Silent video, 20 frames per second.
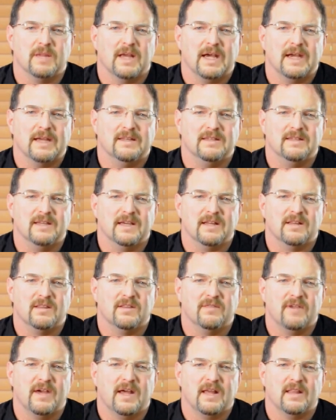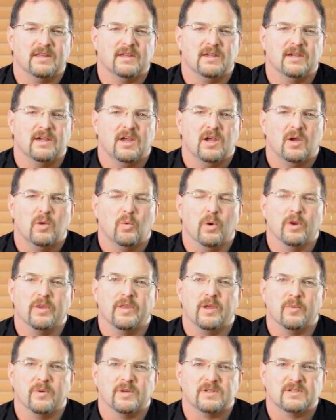lying dead in the valley where
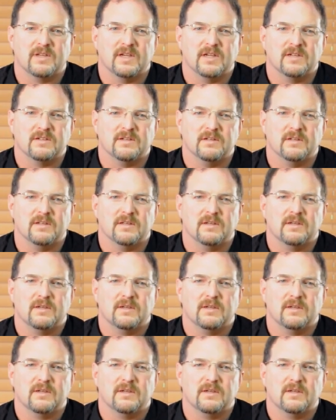they were stationed.